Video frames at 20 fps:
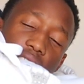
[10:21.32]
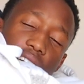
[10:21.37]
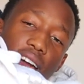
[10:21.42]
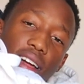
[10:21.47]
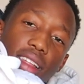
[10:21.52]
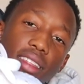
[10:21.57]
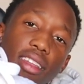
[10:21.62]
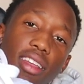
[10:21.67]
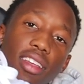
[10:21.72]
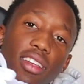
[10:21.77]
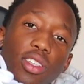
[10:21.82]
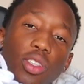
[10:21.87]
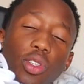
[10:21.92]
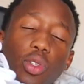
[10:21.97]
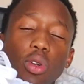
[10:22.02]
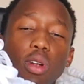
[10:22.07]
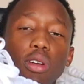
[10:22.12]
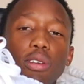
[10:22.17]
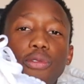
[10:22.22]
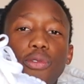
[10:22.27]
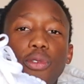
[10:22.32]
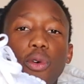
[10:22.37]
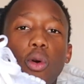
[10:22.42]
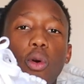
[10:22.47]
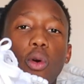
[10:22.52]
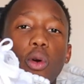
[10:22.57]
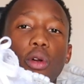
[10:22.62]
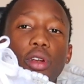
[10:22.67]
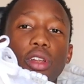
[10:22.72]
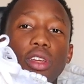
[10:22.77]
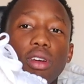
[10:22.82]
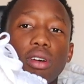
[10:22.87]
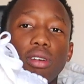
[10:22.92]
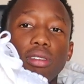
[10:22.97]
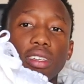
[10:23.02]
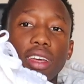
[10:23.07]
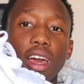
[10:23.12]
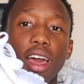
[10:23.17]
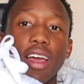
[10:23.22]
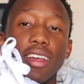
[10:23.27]
are these Jordan 4
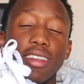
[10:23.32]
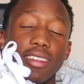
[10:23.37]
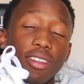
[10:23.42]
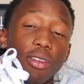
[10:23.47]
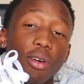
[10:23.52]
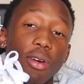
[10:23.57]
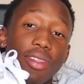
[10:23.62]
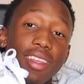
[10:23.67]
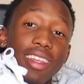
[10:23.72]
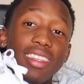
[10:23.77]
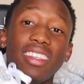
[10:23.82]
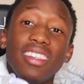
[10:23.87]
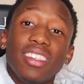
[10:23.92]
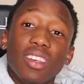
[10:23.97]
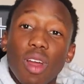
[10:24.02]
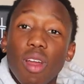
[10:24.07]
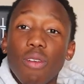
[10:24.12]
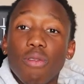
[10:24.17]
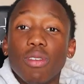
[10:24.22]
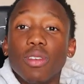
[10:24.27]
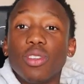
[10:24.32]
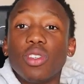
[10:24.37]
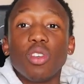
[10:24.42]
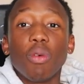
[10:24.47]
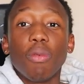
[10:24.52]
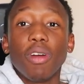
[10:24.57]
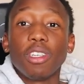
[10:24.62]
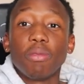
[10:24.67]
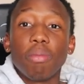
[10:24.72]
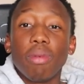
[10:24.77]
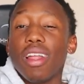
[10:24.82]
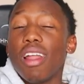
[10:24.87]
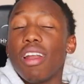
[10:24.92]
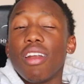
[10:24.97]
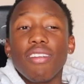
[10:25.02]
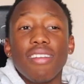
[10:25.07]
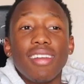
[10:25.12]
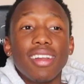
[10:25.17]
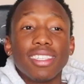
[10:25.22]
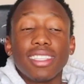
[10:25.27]
Oreos, guys. Yo, these things are going for so much money. I
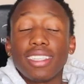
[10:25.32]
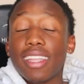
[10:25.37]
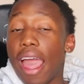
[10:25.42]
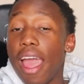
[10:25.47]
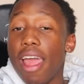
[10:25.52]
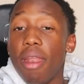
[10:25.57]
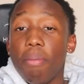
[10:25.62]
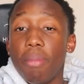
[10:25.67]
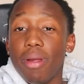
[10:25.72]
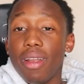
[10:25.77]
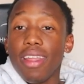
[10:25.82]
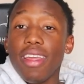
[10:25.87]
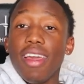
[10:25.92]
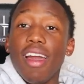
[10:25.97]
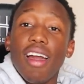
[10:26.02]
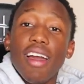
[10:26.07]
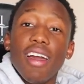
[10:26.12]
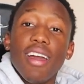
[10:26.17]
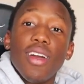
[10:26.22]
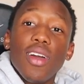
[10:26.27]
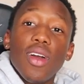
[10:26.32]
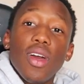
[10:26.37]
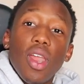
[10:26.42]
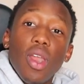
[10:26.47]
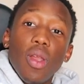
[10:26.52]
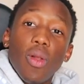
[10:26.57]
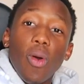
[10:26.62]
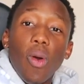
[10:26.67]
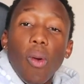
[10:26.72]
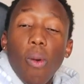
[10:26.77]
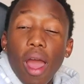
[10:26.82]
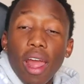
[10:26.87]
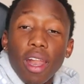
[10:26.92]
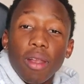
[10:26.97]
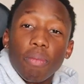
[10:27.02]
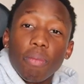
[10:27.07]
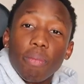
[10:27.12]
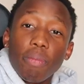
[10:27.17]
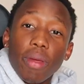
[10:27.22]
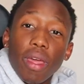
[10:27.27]
really understand, but yeah. An all
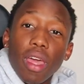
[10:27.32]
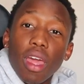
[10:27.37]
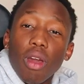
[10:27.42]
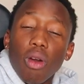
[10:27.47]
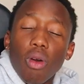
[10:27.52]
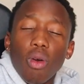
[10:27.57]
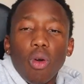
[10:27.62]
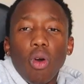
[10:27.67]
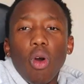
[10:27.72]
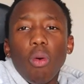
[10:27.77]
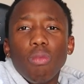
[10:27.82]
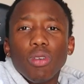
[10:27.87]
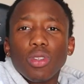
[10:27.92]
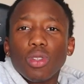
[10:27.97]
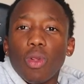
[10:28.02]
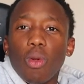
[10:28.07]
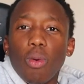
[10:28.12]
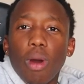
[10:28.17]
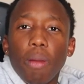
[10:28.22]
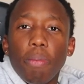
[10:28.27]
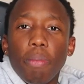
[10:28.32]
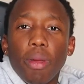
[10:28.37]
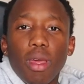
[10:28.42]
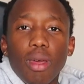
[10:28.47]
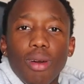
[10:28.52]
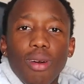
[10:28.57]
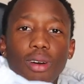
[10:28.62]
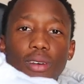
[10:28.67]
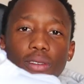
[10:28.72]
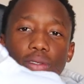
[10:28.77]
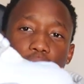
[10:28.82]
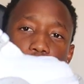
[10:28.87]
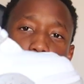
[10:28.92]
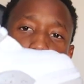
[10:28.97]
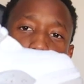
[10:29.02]
white pair, or almost all white pair of